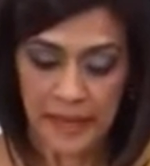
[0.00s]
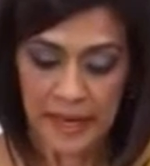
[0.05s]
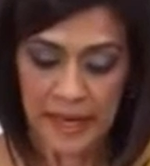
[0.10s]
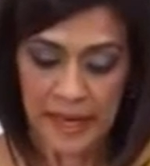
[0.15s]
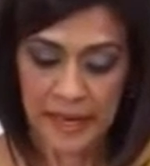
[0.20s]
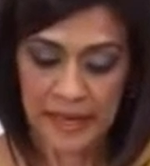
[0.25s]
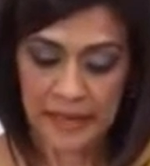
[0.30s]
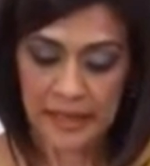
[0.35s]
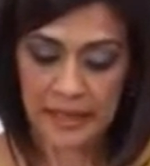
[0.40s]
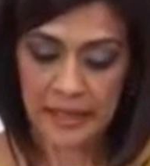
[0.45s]

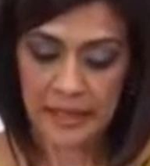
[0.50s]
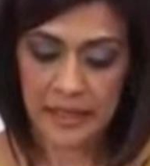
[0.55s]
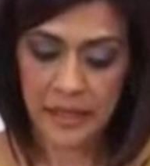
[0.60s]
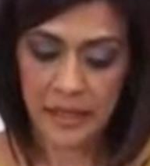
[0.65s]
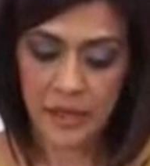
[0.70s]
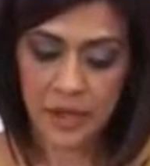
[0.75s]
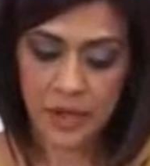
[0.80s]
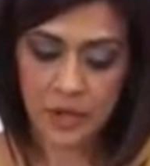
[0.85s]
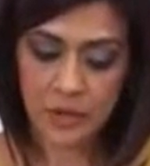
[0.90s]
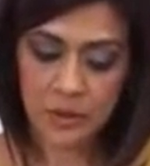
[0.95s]
And
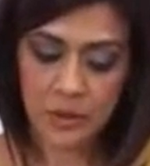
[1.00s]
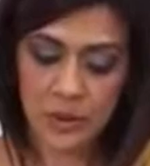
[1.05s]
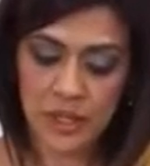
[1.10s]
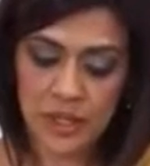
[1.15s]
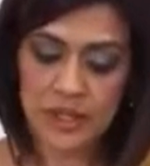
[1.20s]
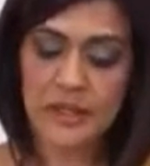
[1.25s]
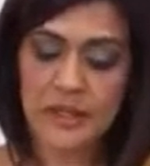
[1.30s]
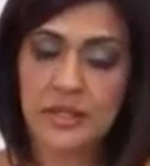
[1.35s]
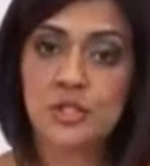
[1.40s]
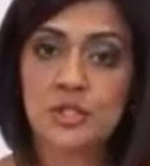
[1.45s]
along
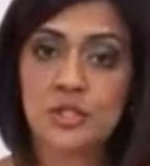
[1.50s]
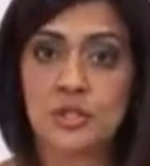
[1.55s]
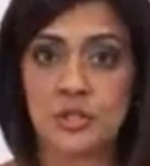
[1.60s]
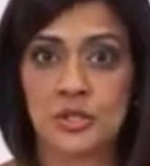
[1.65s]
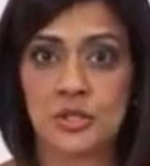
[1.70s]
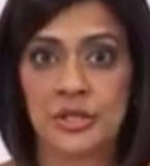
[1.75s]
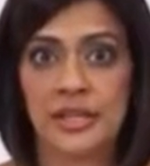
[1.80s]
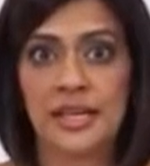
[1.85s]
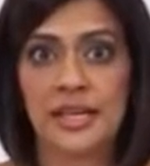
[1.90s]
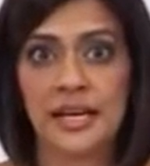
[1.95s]
with the
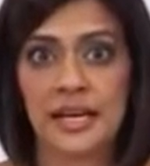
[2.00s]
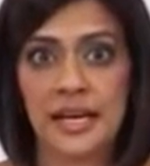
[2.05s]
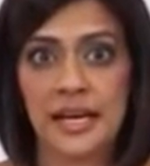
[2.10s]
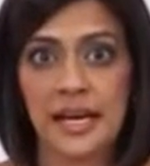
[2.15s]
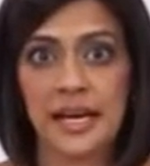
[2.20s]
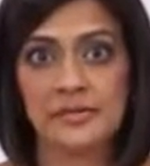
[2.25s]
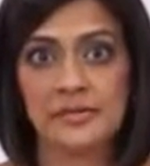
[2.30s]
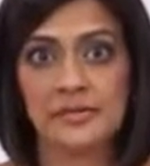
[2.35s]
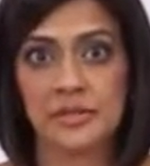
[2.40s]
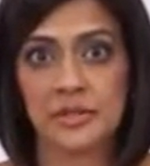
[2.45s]
sugar that I
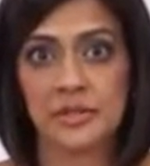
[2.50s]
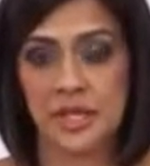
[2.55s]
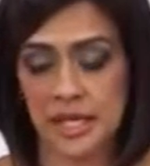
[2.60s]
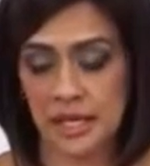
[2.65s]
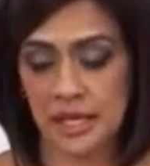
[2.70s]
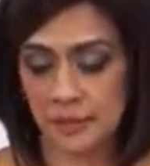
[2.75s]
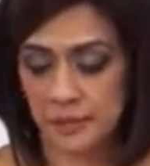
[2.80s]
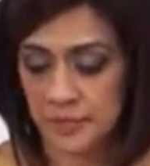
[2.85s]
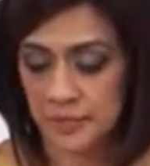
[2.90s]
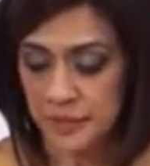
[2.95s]
have
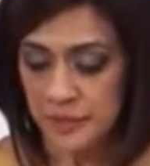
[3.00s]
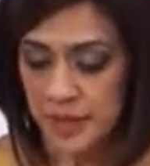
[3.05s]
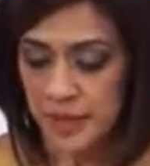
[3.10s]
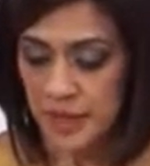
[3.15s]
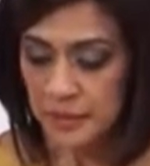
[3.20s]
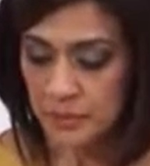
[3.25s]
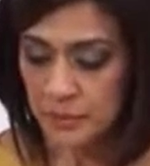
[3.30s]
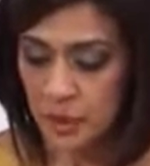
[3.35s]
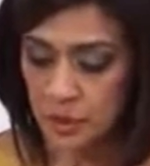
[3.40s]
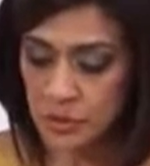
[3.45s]
today,
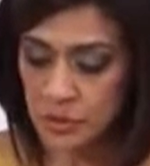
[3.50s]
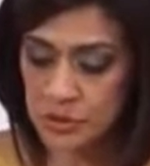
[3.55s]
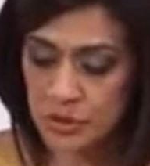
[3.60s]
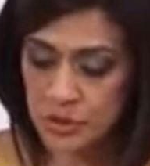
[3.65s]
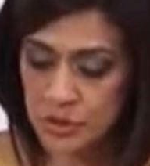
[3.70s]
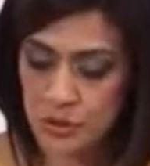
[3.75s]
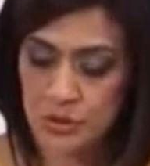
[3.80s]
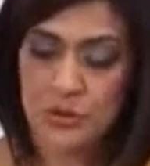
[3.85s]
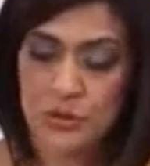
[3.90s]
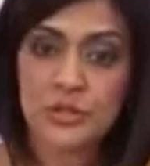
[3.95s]
I'm
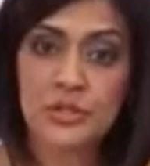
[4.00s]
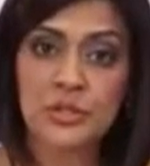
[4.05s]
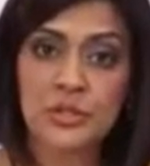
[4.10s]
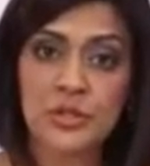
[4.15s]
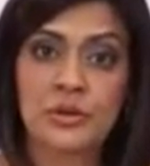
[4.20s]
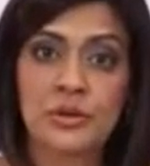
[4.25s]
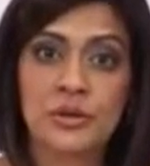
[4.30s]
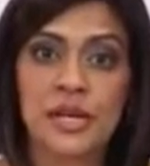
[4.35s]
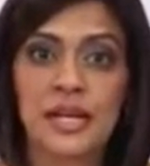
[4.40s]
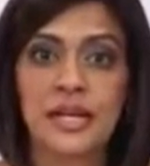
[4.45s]
also going to
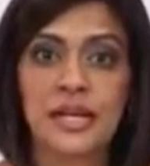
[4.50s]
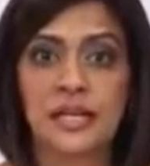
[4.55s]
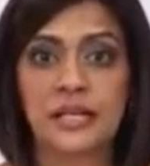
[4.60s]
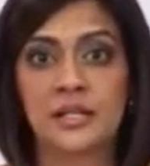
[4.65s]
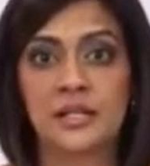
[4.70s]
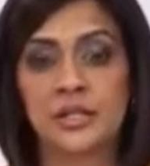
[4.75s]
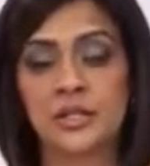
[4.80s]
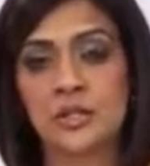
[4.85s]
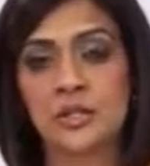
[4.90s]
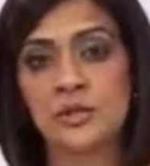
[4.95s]
go ahead
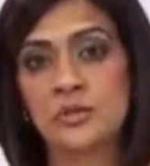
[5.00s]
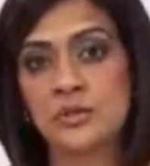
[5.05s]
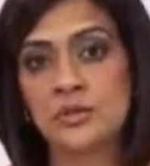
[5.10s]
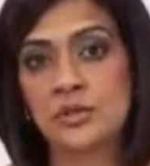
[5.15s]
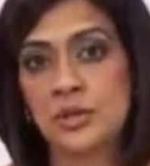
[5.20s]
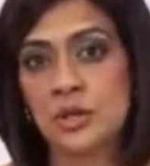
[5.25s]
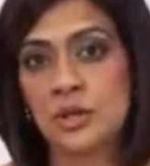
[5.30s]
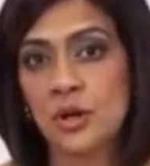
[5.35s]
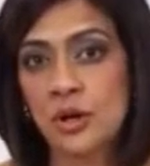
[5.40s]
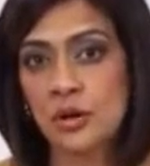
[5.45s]
and
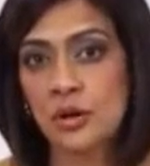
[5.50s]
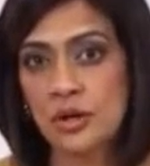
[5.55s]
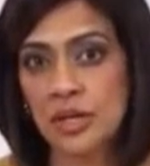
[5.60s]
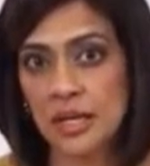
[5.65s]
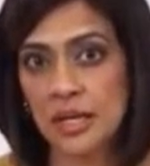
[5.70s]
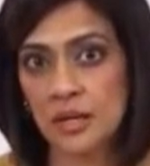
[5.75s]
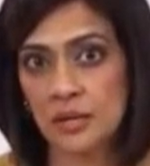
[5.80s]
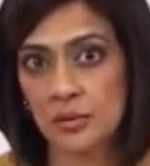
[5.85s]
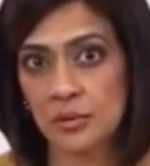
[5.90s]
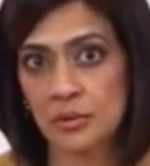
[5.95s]
use
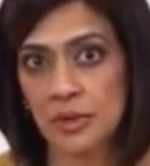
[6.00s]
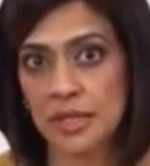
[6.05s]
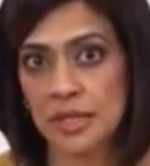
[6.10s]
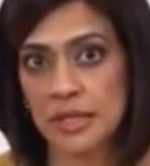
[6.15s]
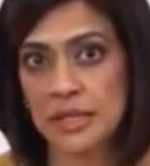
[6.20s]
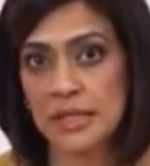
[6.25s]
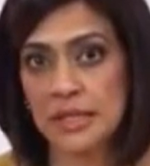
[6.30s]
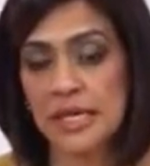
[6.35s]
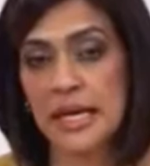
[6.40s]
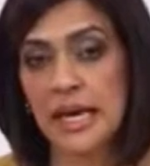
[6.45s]
coconut
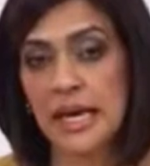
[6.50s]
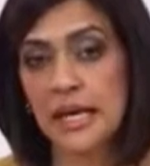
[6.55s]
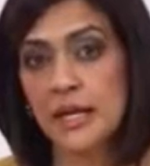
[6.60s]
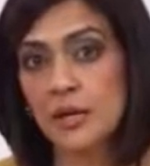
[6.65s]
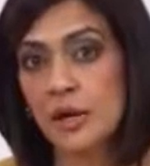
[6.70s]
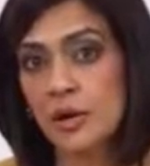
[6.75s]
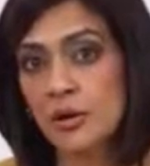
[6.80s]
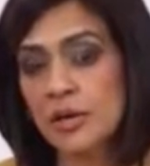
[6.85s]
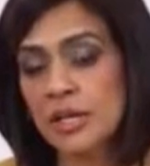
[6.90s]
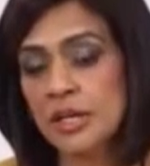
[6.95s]
oil. And
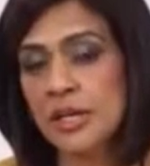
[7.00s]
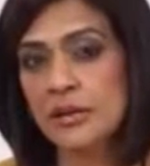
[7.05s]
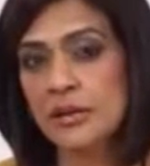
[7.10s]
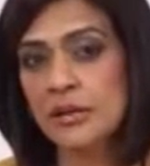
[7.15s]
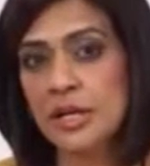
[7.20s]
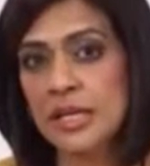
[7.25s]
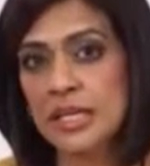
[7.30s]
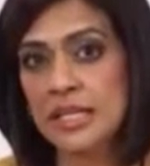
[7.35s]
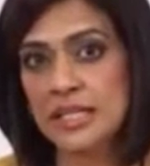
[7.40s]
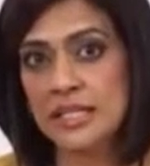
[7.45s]
coconut
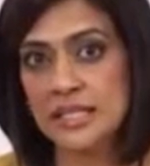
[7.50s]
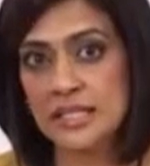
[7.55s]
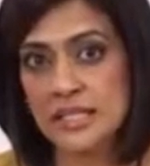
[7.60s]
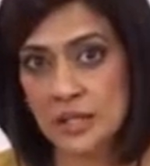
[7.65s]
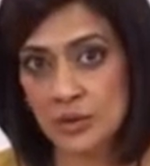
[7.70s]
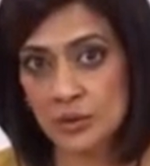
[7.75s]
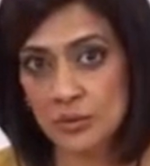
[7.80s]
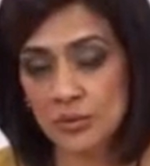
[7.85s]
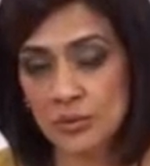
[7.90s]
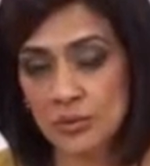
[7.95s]
oil is
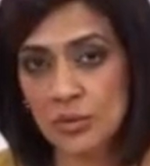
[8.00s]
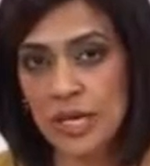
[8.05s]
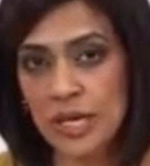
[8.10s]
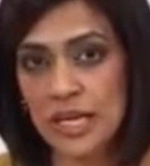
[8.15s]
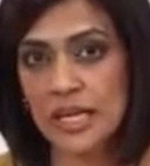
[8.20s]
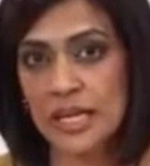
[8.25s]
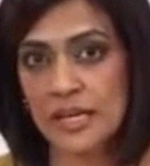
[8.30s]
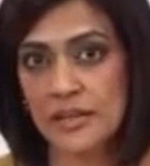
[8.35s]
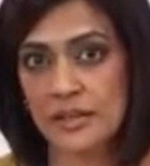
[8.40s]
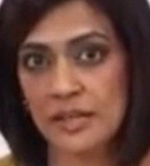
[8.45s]

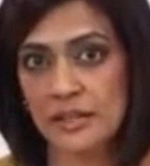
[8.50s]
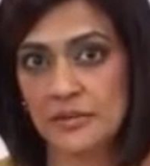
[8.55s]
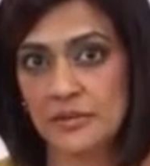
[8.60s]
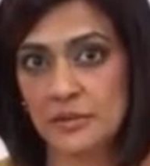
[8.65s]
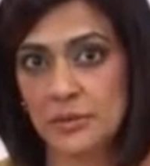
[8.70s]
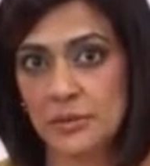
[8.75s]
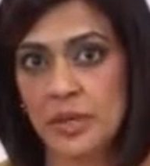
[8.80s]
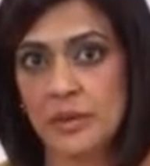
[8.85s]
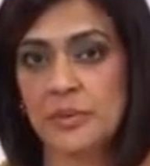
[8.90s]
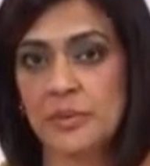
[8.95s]
really great
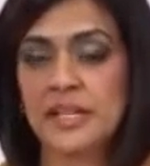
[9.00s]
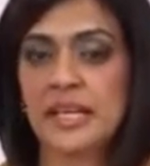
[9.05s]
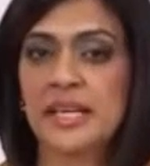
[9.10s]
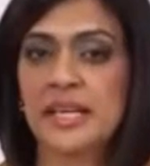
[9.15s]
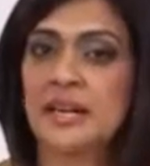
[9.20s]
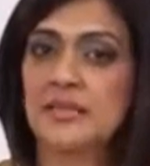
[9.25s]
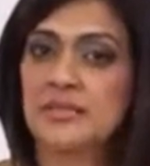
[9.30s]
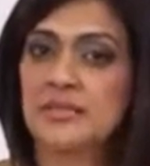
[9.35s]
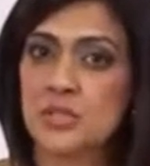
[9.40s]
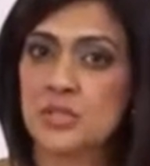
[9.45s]
for people that
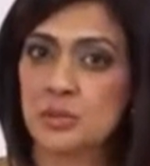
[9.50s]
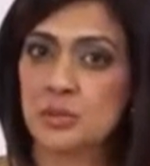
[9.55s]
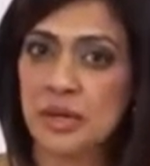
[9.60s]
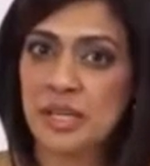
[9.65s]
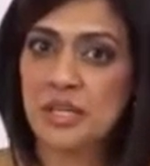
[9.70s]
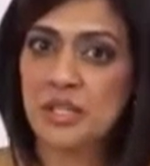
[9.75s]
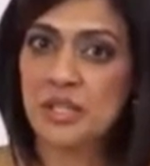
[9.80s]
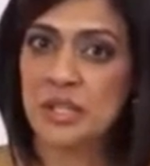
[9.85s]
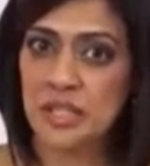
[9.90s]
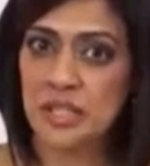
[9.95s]
have
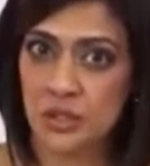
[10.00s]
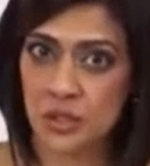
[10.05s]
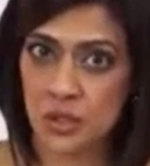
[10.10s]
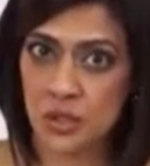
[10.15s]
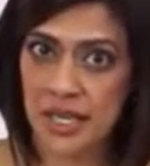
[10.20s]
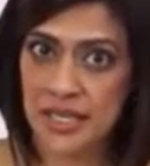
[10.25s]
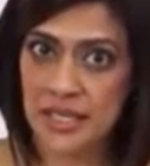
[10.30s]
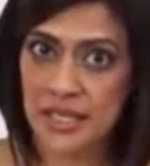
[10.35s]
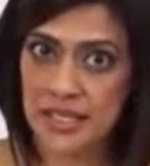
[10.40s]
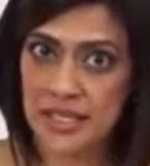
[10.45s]
especially
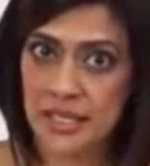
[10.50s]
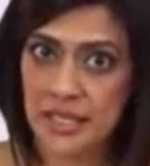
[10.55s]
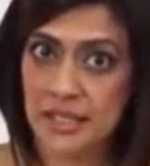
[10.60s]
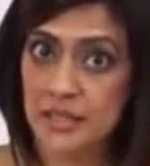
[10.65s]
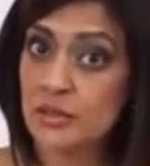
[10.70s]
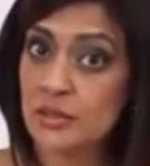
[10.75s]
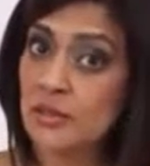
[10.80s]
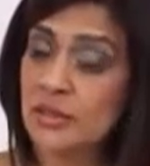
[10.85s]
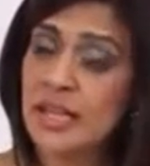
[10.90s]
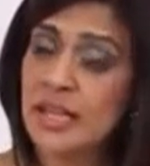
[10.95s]
dry
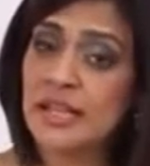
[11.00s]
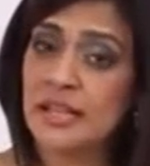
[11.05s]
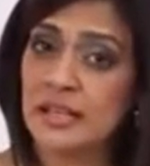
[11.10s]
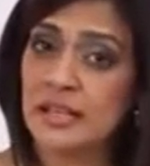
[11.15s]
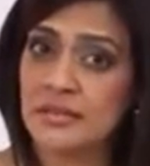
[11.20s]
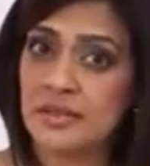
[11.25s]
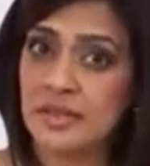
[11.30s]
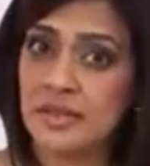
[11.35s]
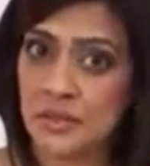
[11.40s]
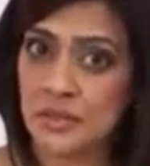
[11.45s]
skin or that
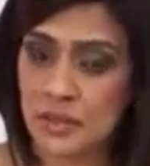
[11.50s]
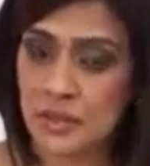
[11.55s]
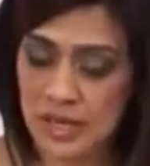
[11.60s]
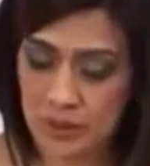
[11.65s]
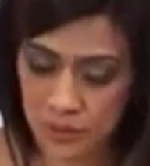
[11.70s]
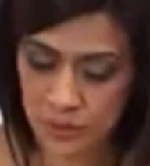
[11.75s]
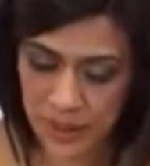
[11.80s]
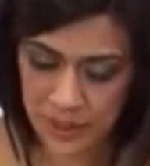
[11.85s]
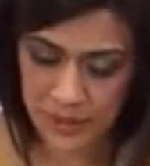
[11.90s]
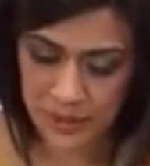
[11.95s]
live in the dry
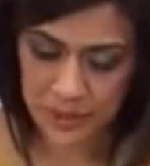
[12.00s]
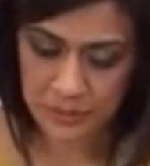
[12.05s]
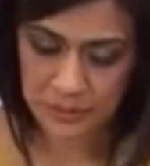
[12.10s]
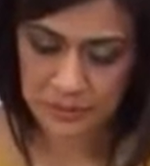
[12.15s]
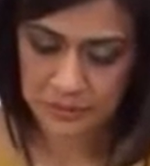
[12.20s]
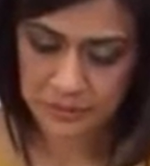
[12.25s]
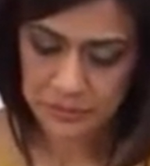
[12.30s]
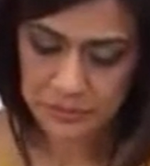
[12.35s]
weather.